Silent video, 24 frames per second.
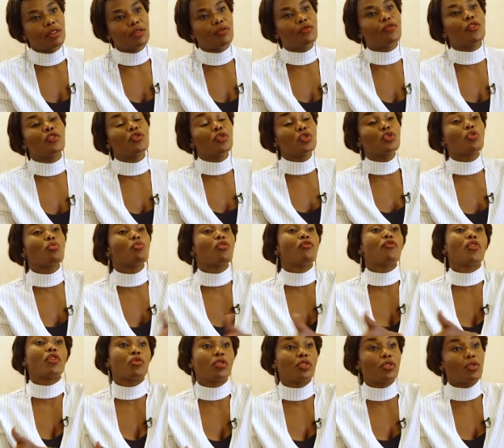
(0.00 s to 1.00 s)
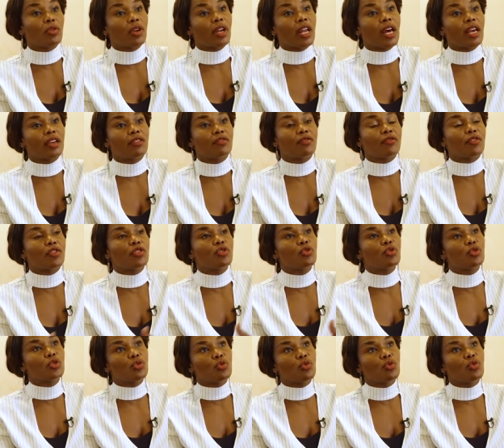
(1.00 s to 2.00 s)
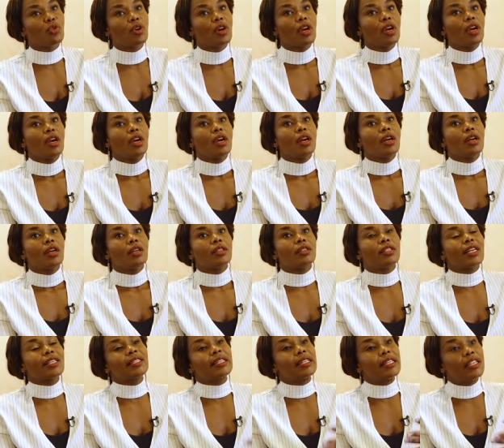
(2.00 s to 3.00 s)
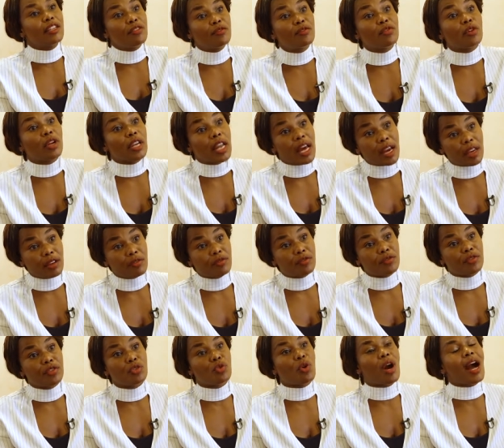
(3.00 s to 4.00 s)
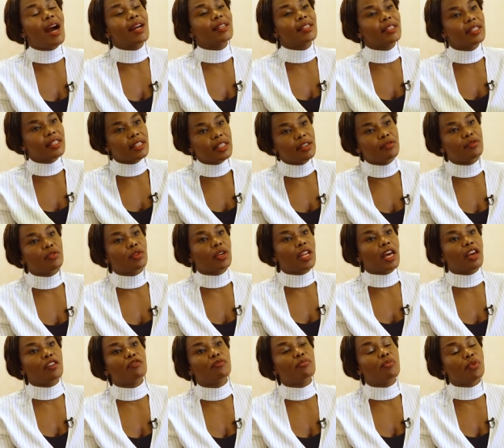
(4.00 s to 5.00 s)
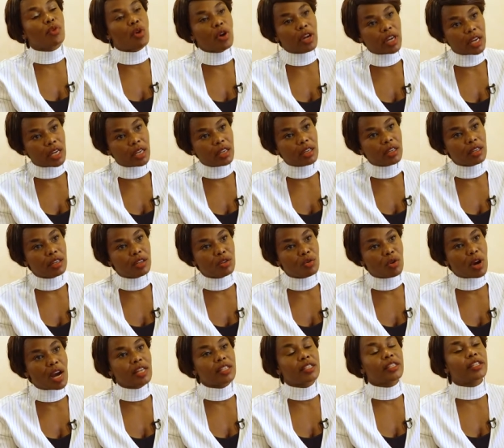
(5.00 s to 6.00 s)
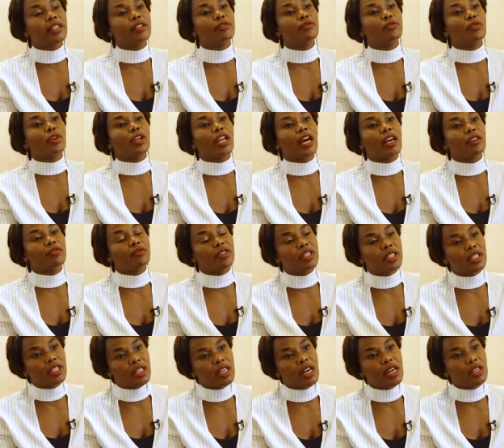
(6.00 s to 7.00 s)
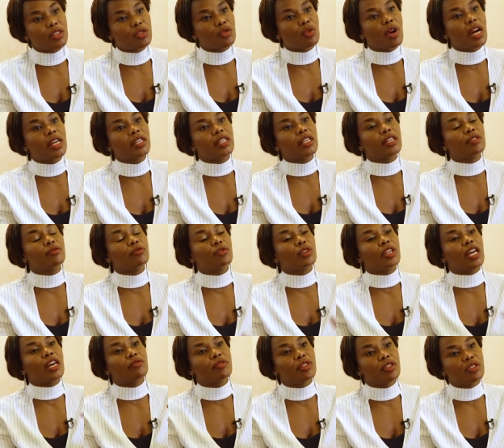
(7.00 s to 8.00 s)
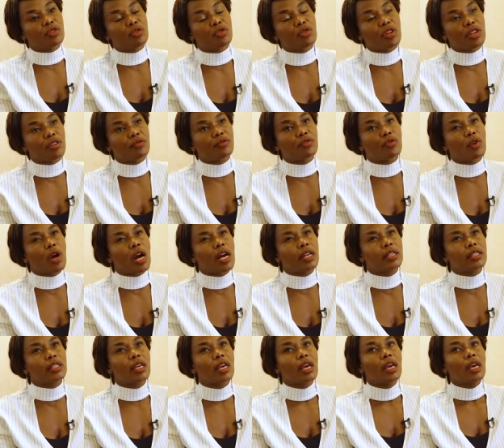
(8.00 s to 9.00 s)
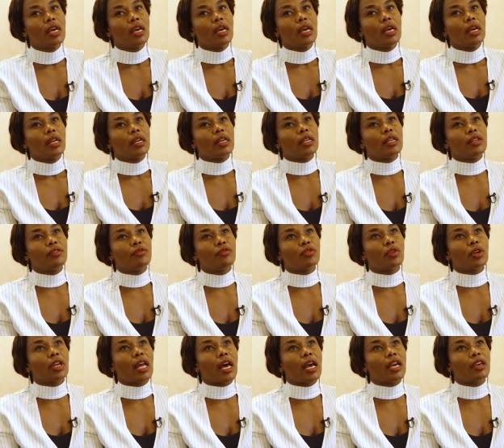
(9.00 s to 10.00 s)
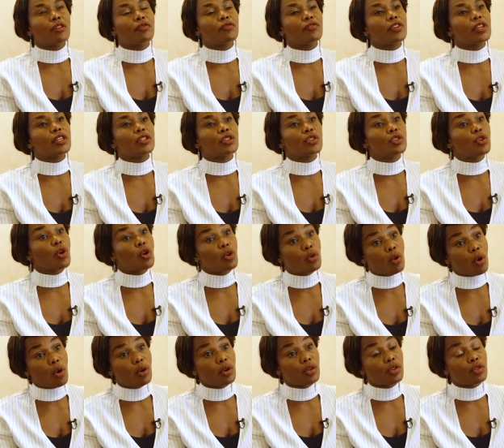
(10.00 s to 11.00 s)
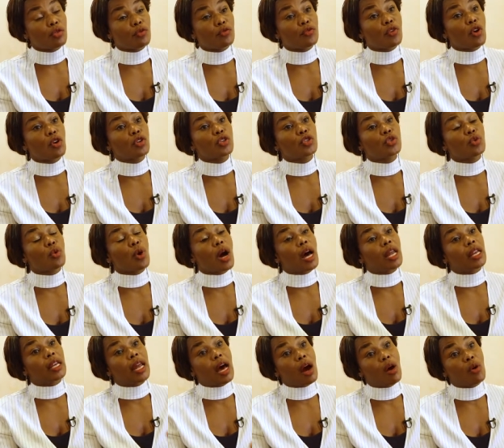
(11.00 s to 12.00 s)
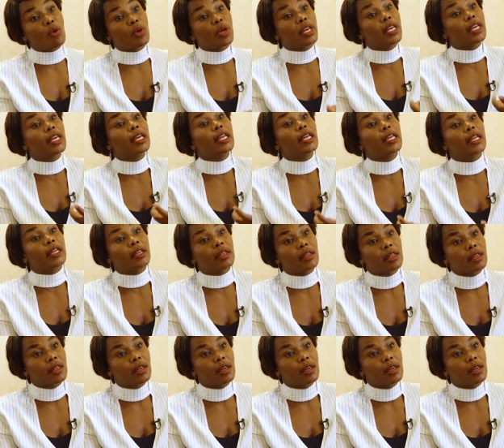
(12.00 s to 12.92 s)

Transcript: for you to move on with your life, for you to just live your life. You can't live your life broken. You can't live your life in tears. You can't live your life in grief. You can't live your life in sorrow. You've got to allow healing.